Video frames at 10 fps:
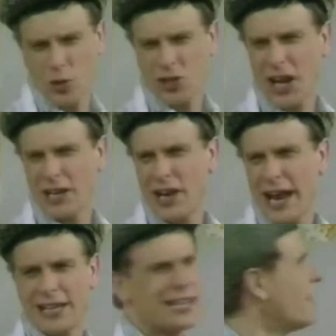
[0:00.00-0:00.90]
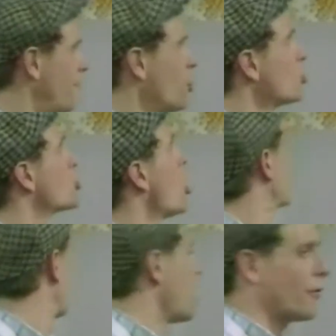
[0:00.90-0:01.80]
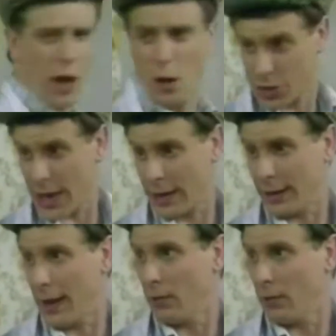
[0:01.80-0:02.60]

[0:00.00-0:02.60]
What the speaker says: Come on, Sydney. 10-foot drop, 12 rolls, get